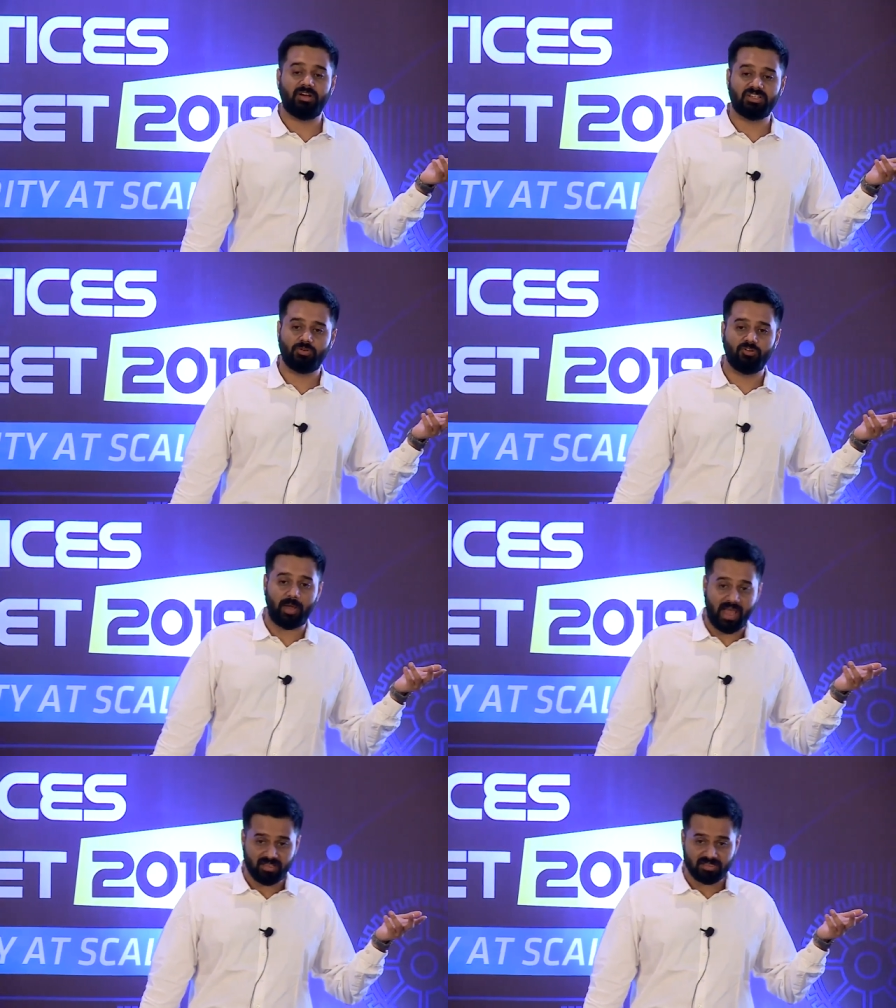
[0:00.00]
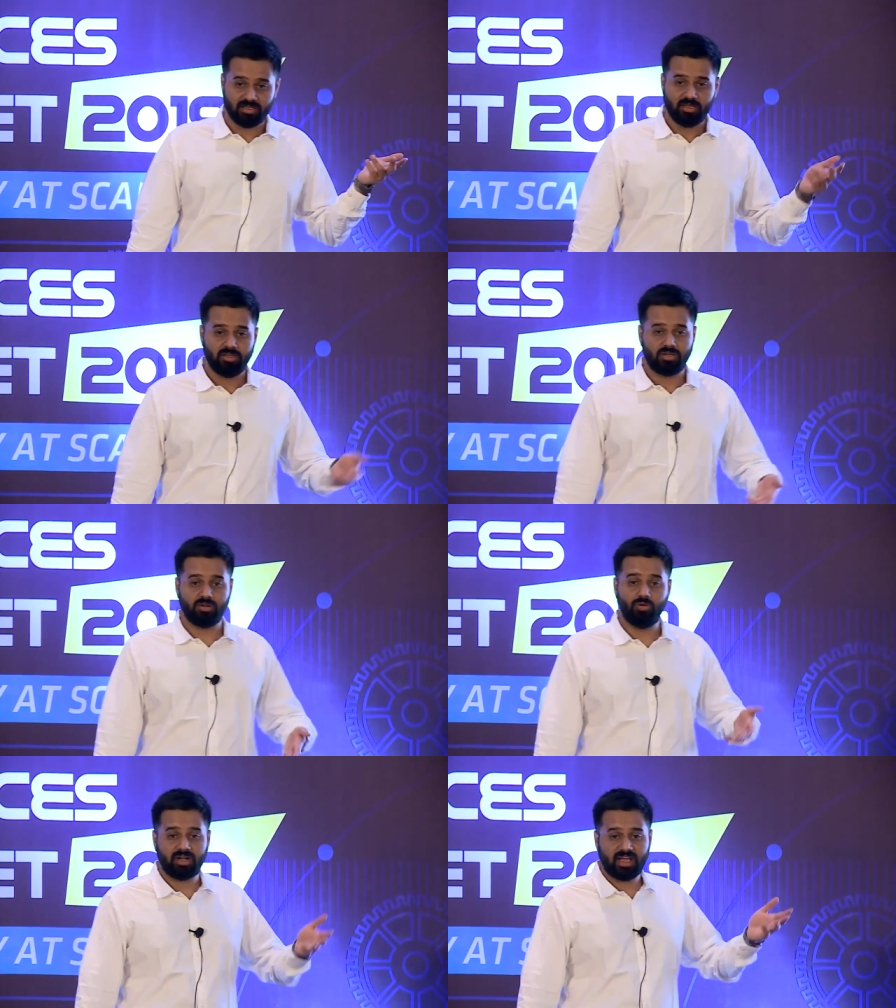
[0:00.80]
password of banks, you can
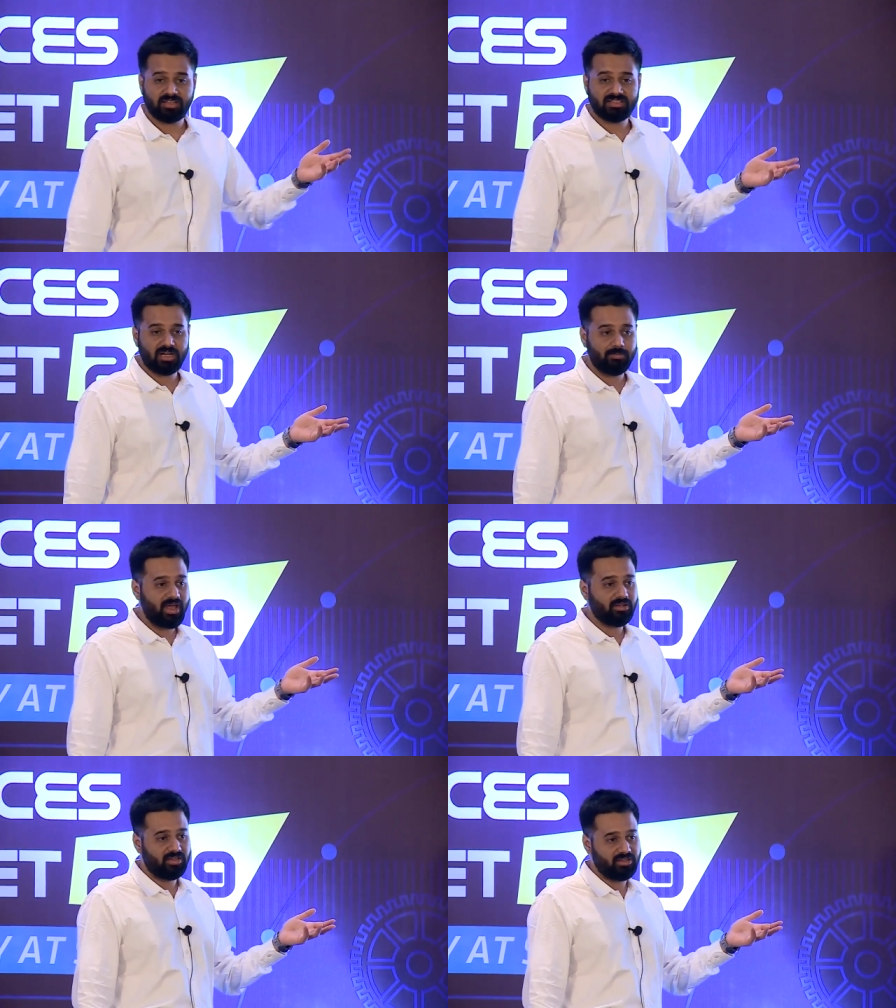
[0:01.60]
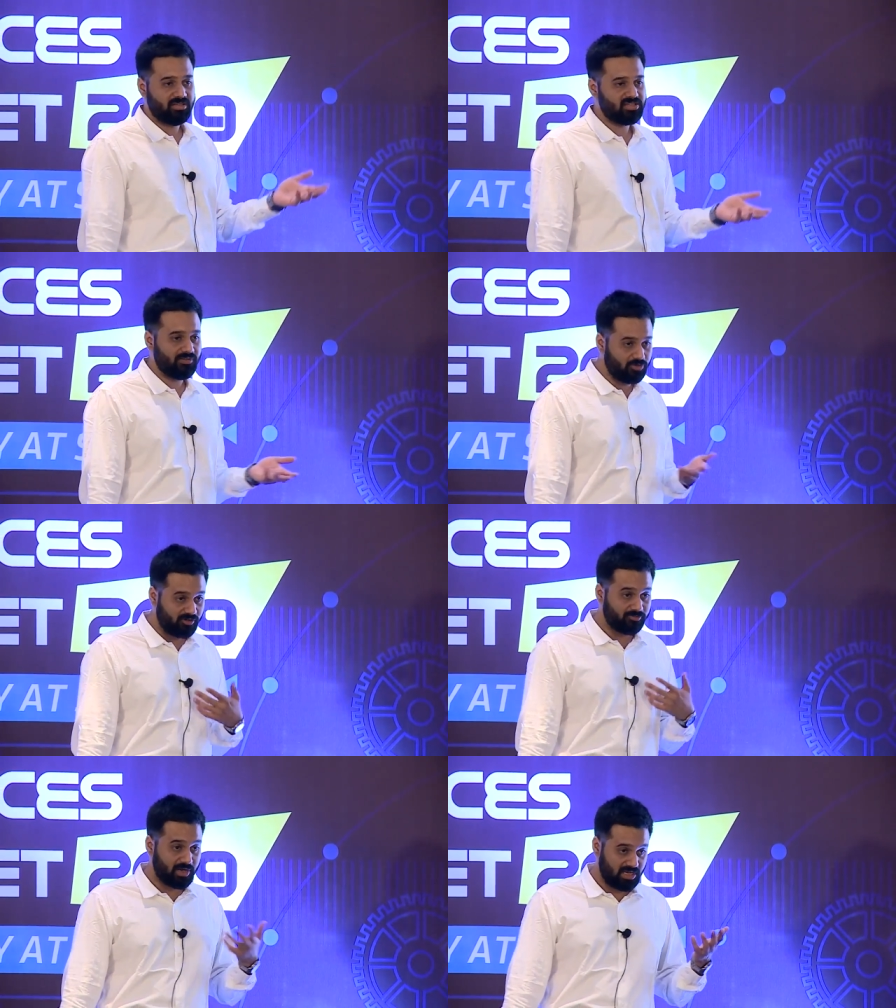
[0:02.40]
go attack that site back and then siphon
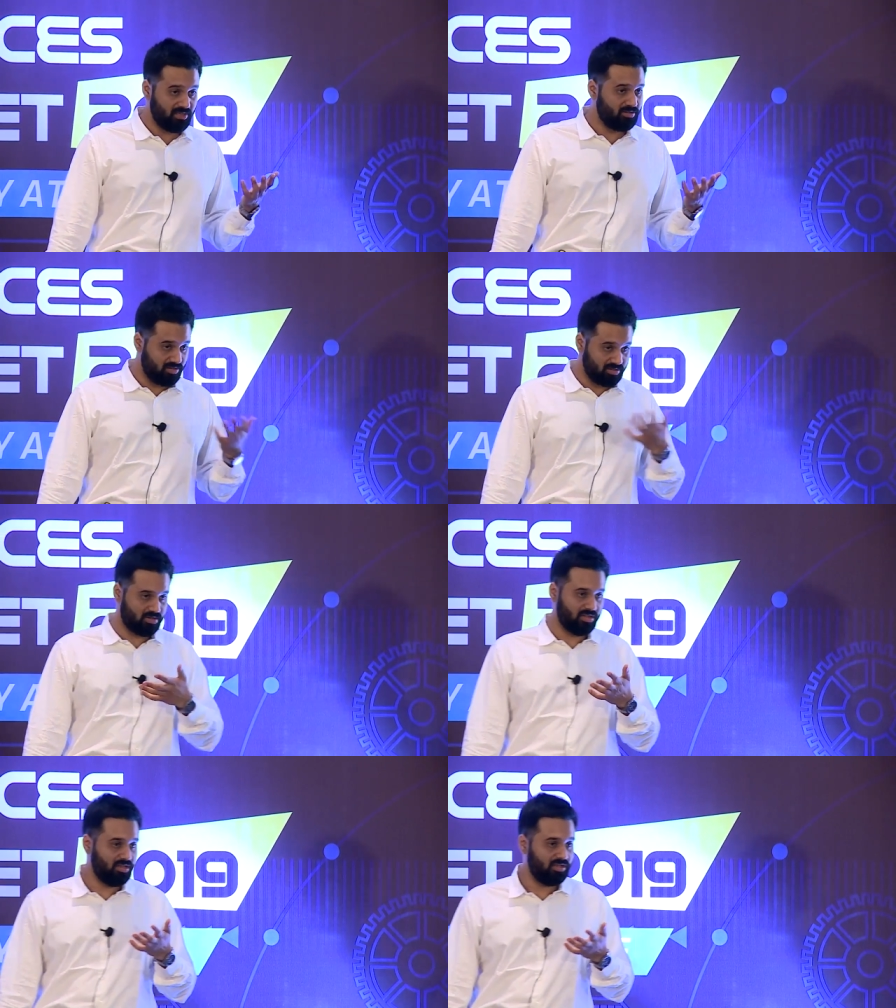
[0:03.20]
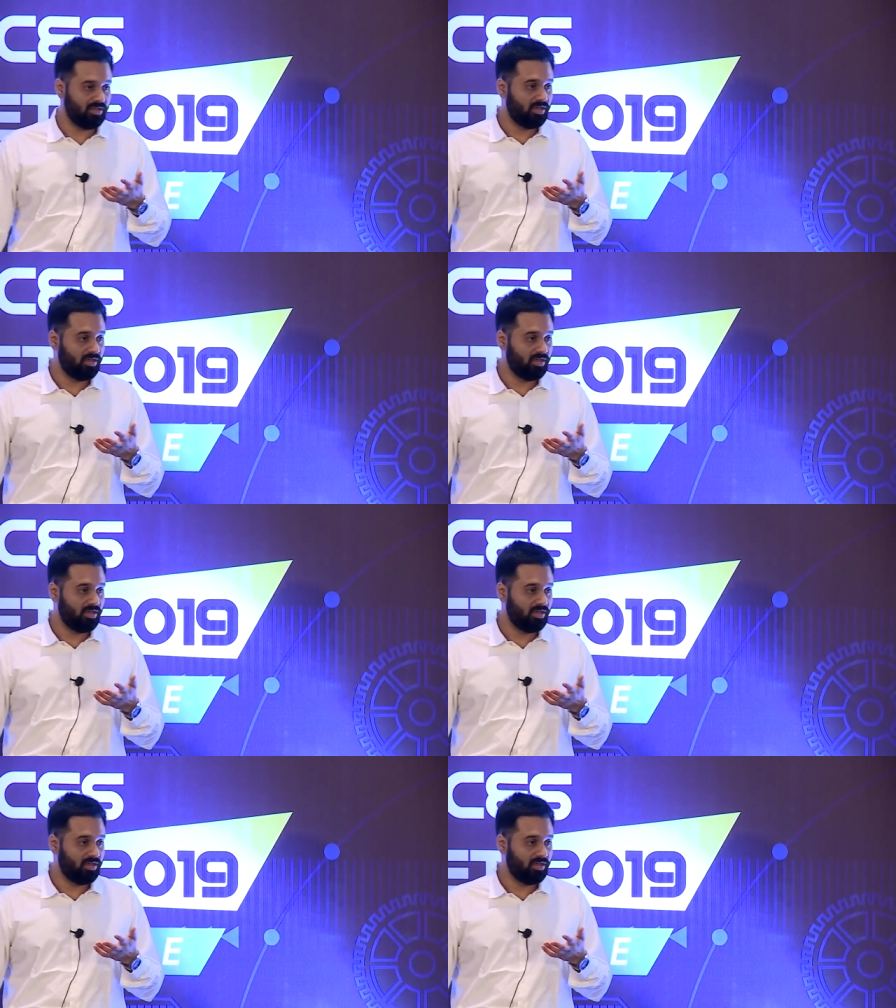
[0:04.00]
off money, literally.